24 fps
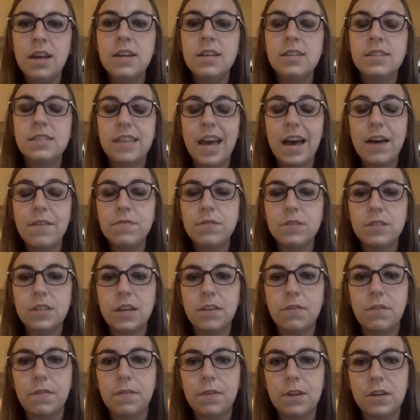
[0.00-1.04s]

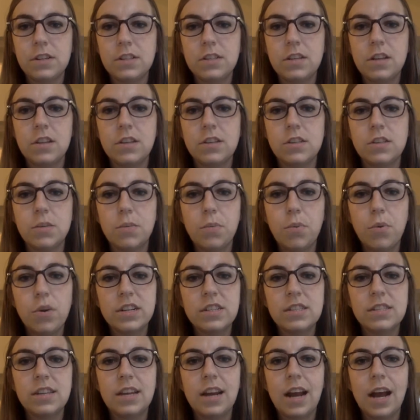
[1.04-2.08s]
Scaffolding refers to the
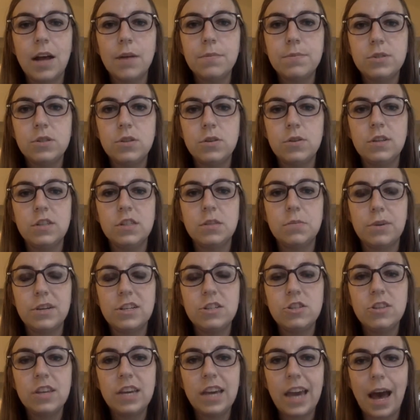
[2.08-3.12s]
supports that help students
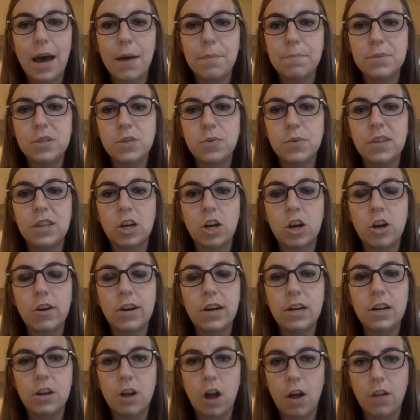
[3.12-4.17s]
bridge the gap between their
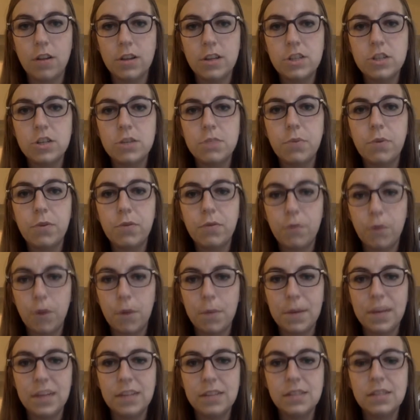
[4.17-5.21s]
current knowledge and
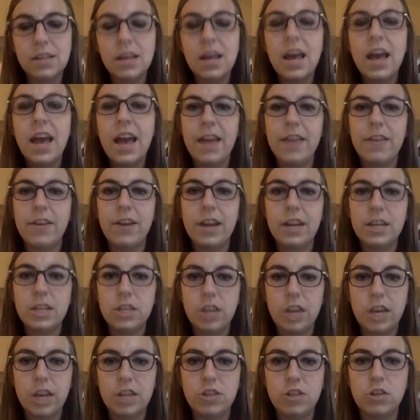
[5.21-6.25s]
performance and their
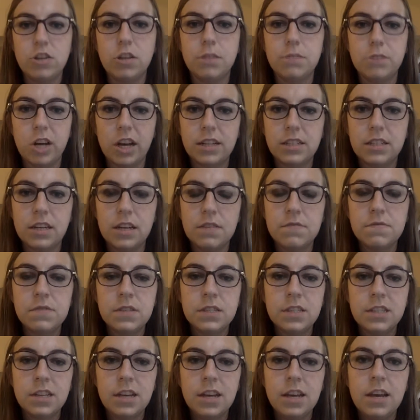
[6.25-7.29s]
educational objectives.
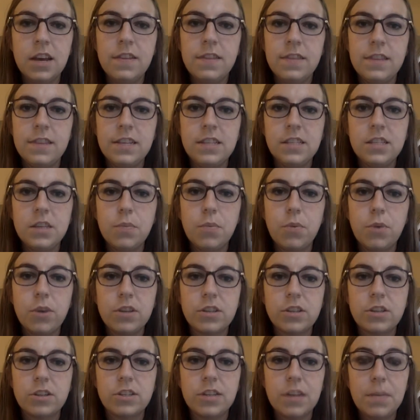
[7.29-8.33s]
These supports
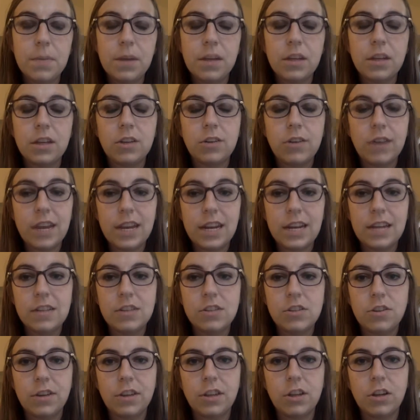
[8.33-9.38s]
are typically greatest
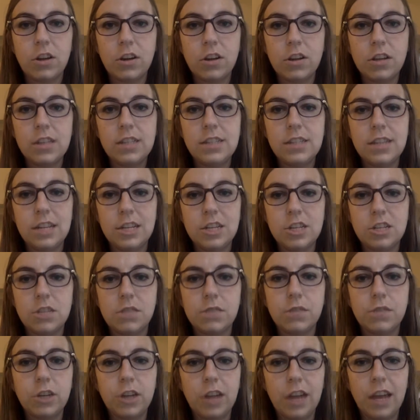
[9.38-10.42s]
during the early stages of
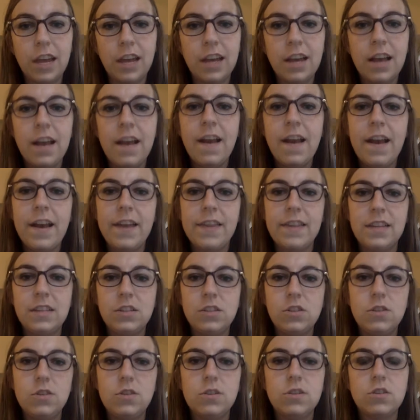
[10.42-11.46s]
learning, and then
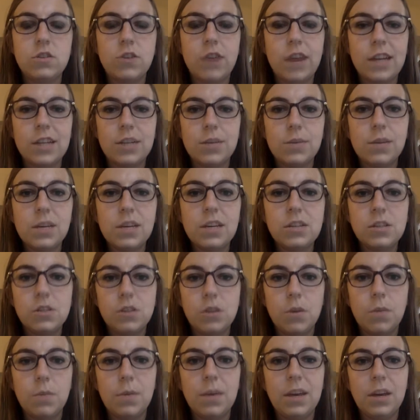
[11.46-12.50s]
students gradually
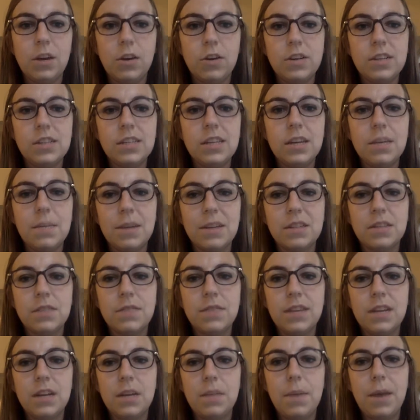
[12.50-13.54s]
assume increasing amounts of
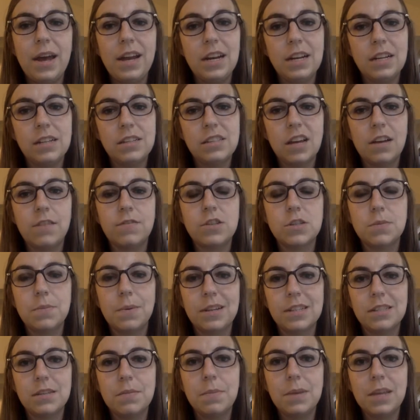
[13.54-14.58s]
independence and
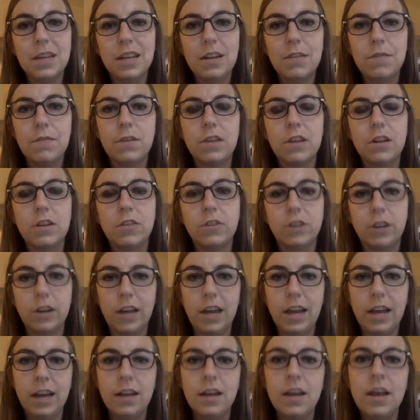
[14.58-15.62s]
responsibility for their
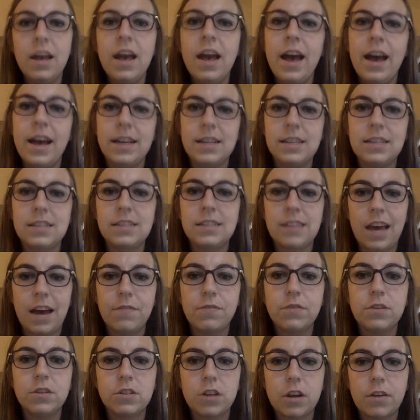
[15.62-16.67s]
learning as the
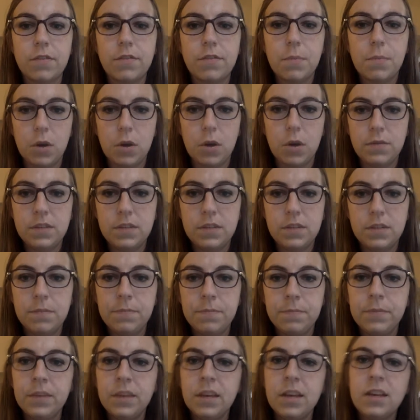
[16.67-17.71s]
scaffolds are removed.
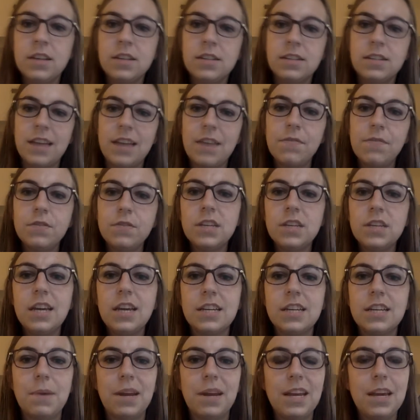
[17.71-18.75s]
Scaffolding
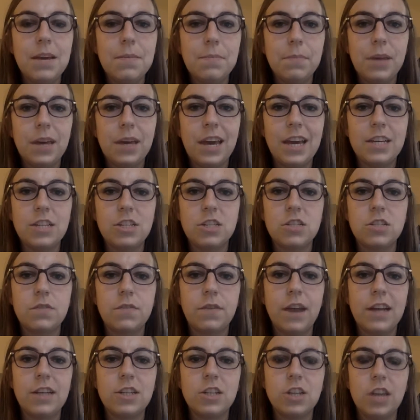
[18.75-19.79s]
has many implications for
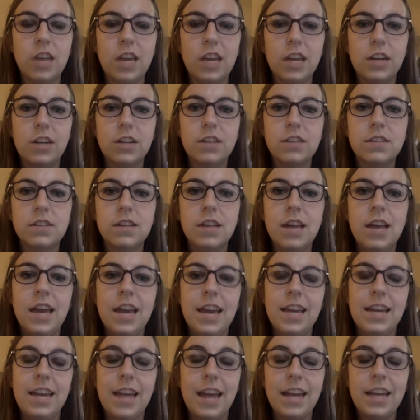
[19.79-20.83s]
educators.
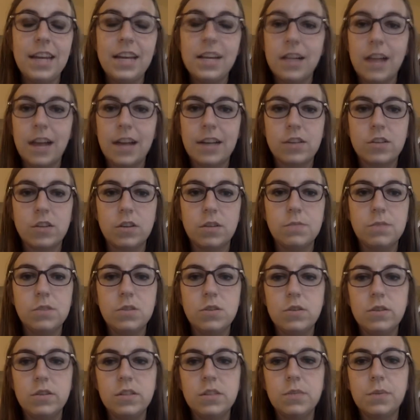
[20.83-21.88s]
In any classroom,
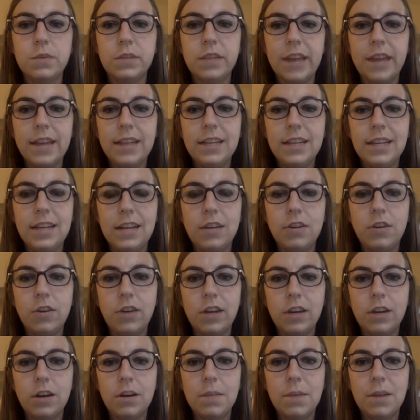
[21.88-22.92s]
students will likely need
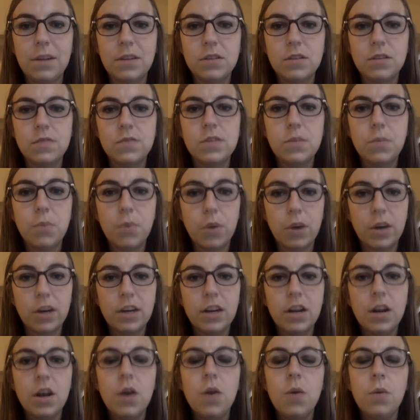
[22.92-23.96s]
greater amounts of support
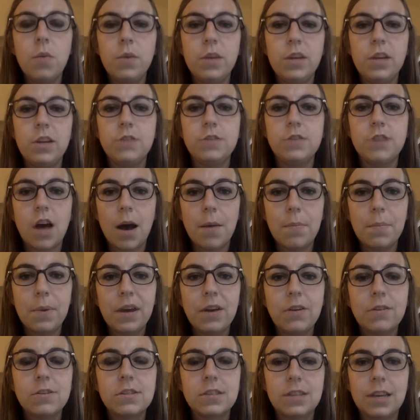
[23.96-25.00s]
when a new
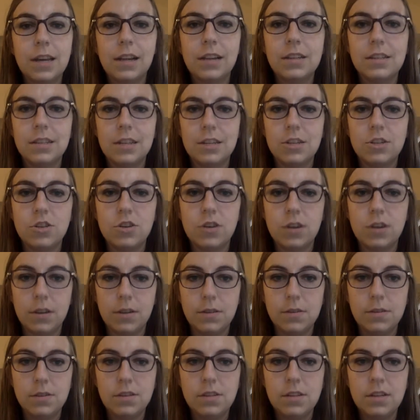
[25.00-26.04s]
topic or skill is
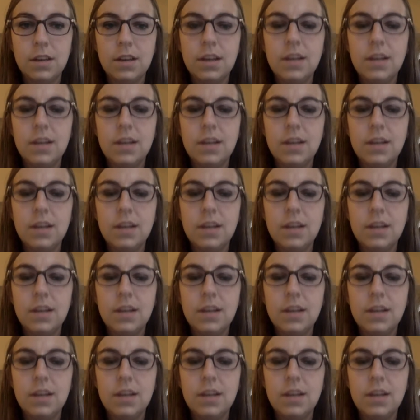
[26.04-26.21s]
introduced.